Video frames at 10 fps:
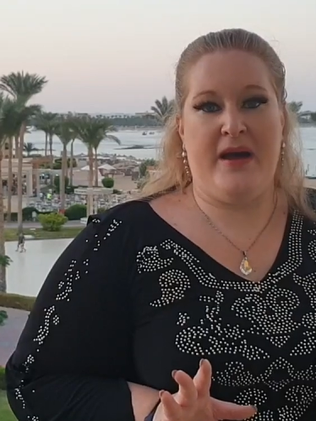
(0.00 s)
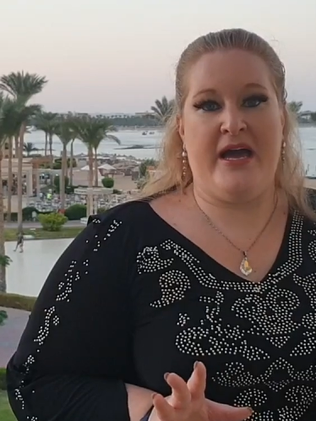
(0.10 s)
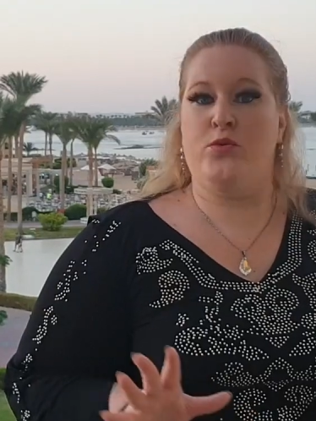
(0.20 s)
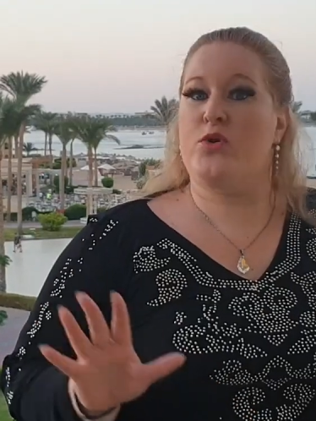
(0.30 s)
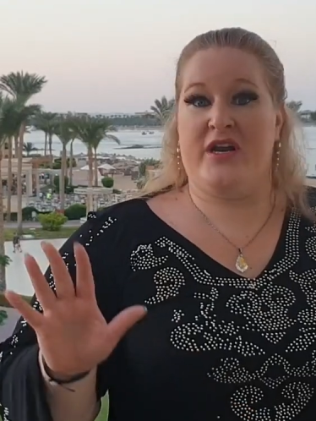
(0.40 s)

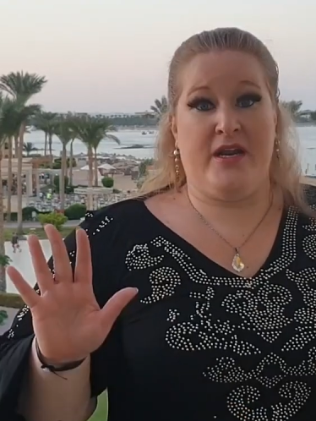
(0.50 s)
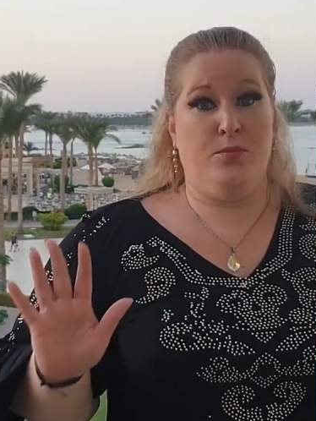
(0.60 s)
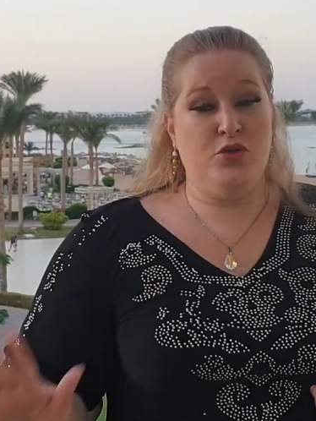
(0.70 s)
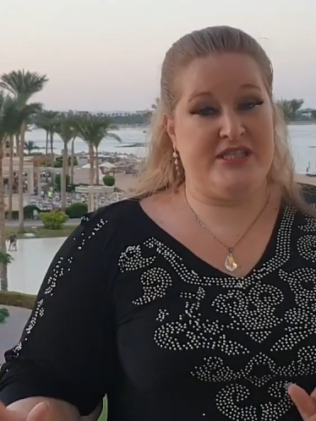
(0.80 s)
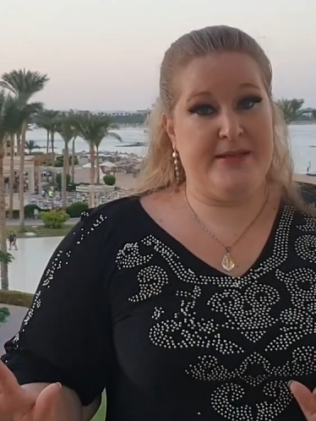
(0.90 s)
mind we're in
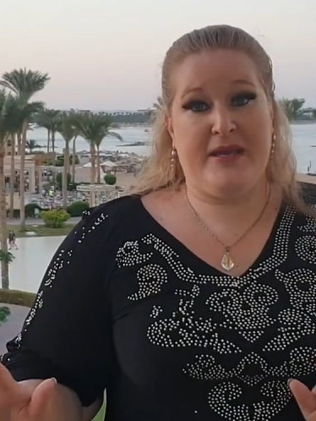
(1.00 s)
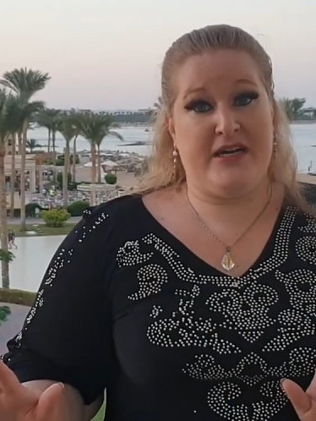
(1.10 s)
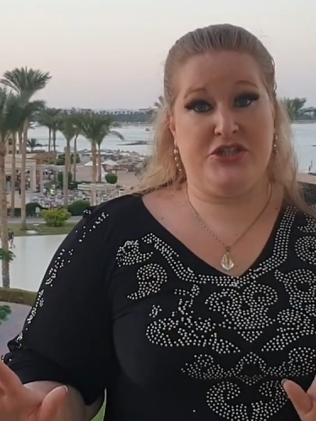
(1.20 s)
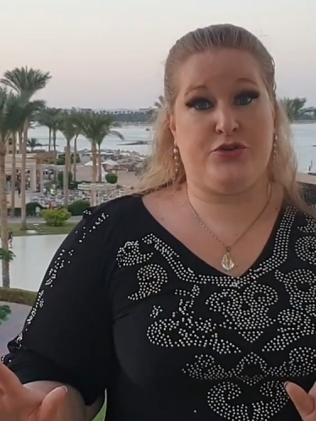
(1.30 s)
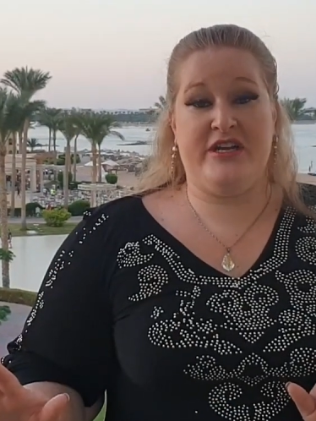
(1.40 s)
a Muslim
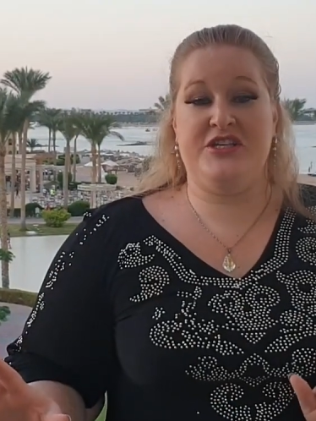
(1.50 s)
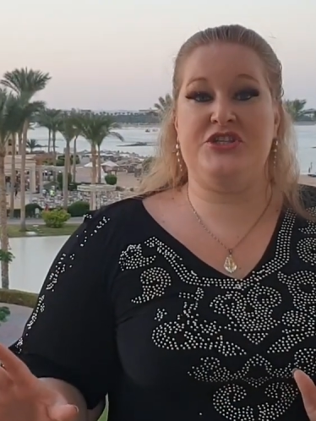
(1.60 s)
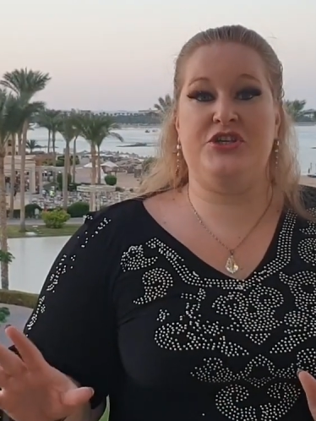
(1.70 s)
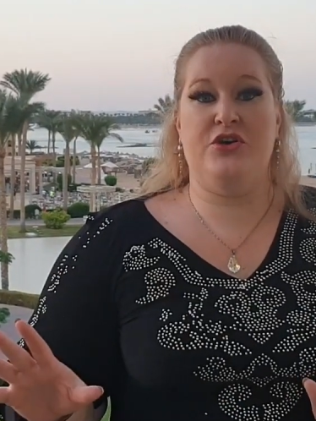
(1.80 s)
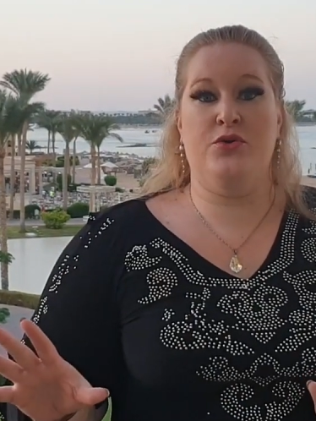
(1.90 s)
country,
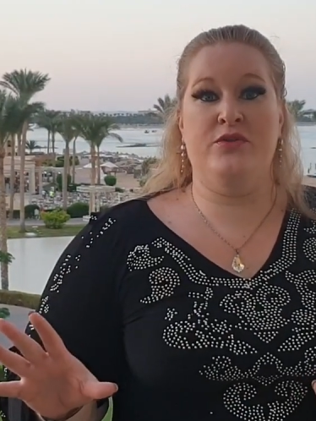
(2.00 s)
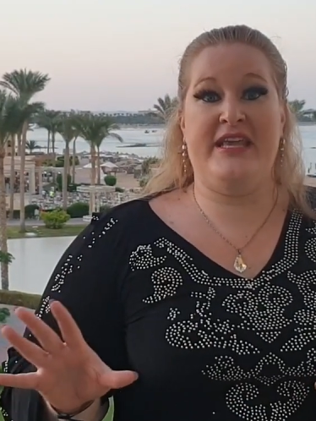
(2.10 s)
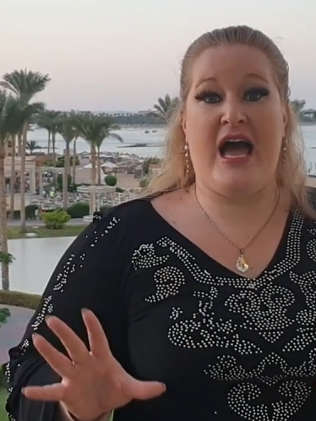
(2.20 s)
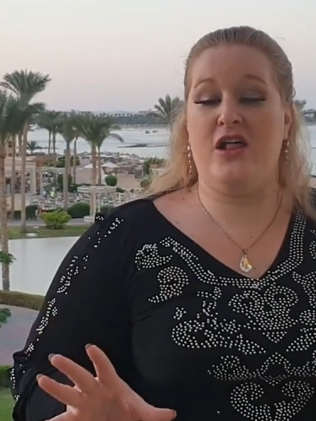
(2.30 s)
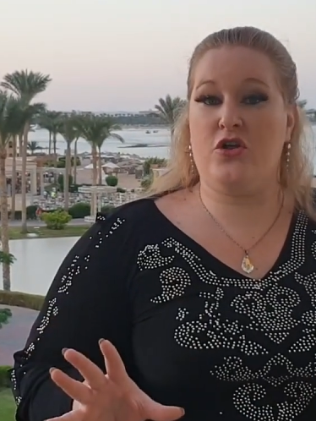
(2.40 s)
so
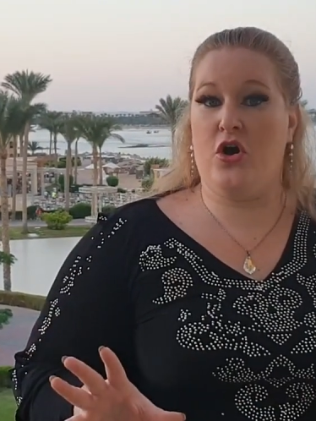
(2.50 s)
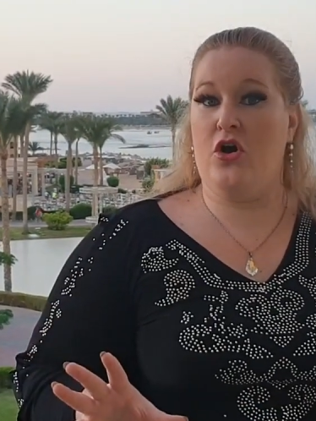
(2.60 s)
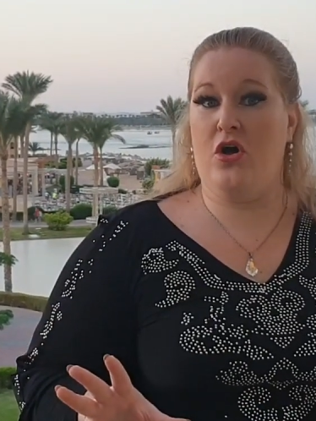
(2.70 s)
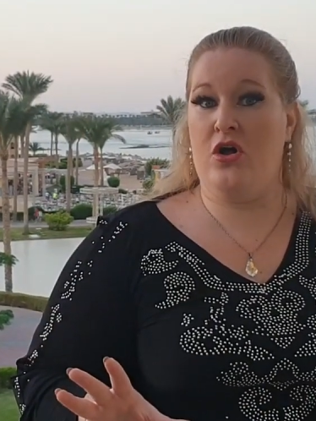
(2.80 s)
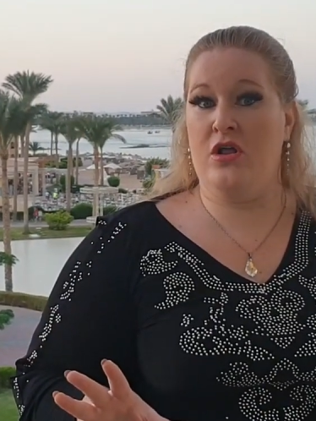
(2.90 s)
the
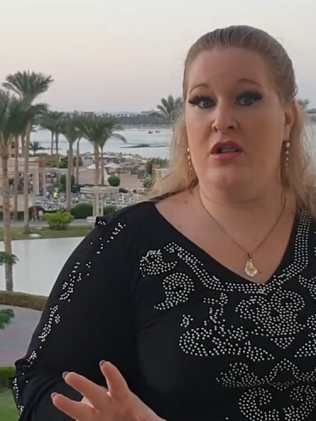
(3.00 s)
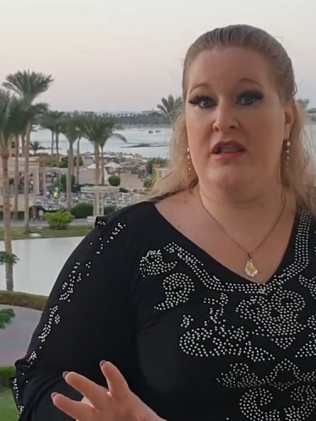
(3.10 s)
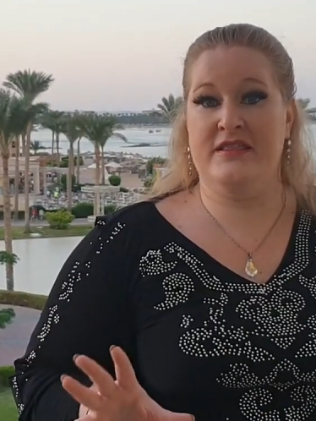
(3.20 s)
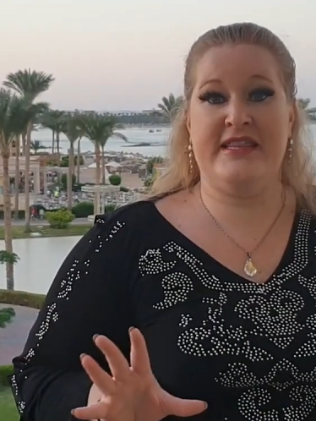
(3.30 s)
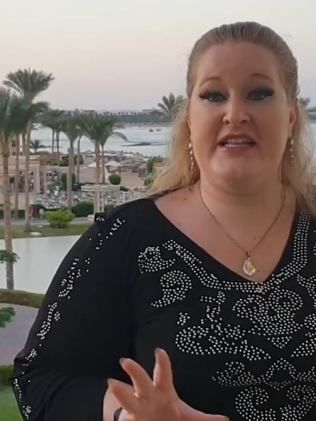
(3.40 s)

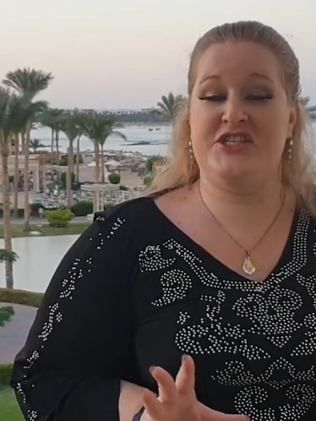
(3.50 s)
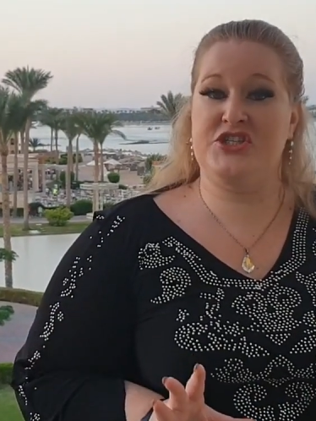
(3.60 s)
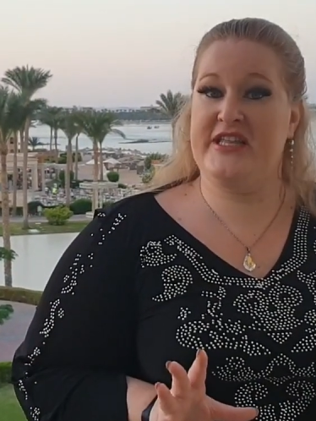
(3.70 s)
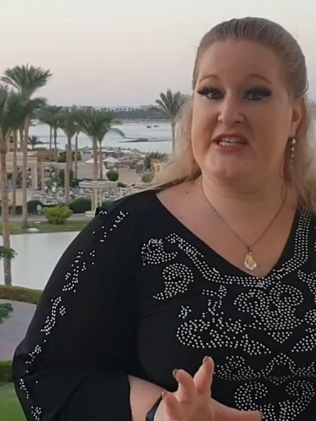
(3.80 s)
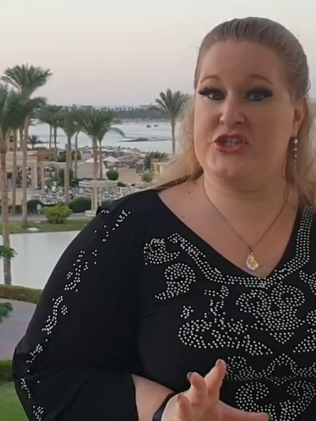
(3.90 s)
alcohol
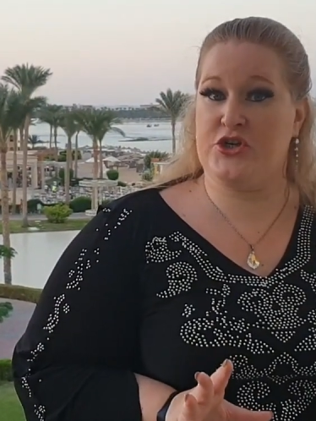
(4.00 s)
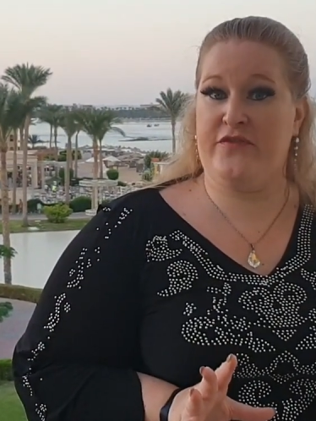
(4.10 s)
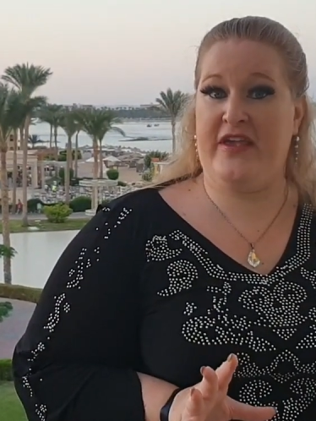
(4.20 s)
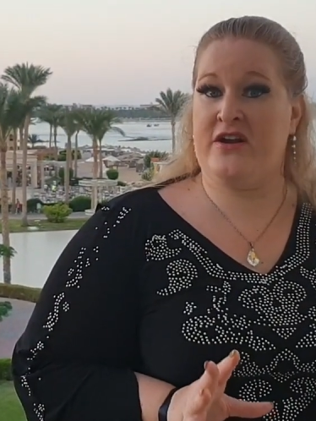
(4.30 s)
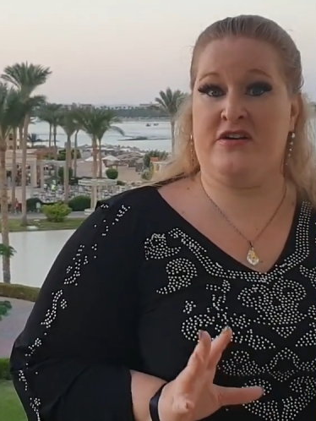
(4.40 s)
that they
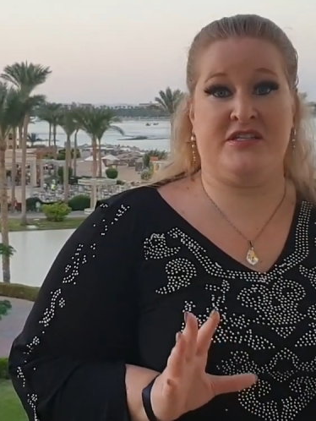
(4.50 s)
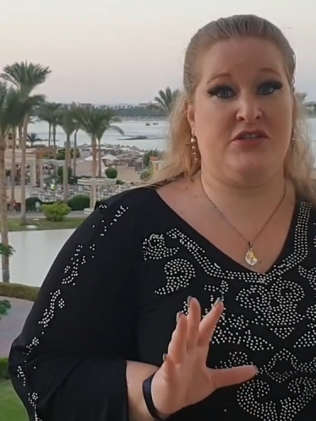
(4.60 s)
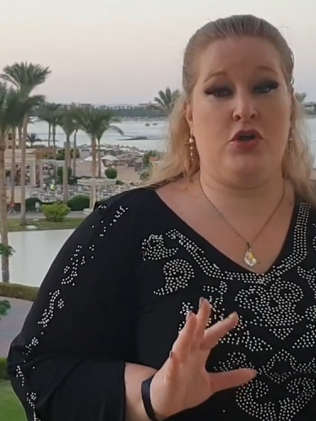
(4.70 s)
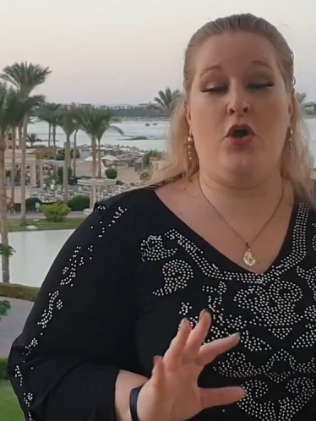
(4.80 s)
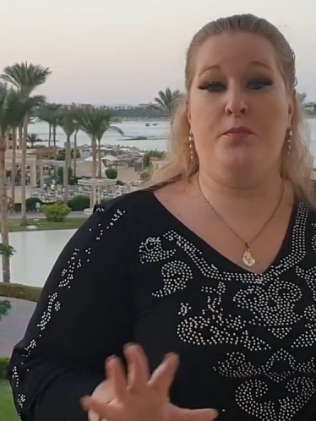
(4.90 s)
serve here
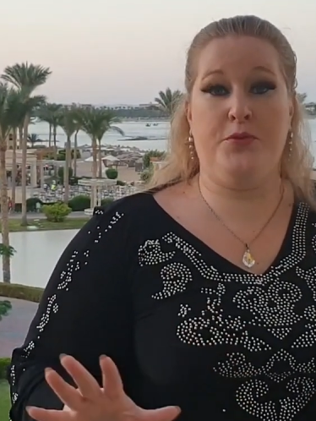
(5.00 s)
is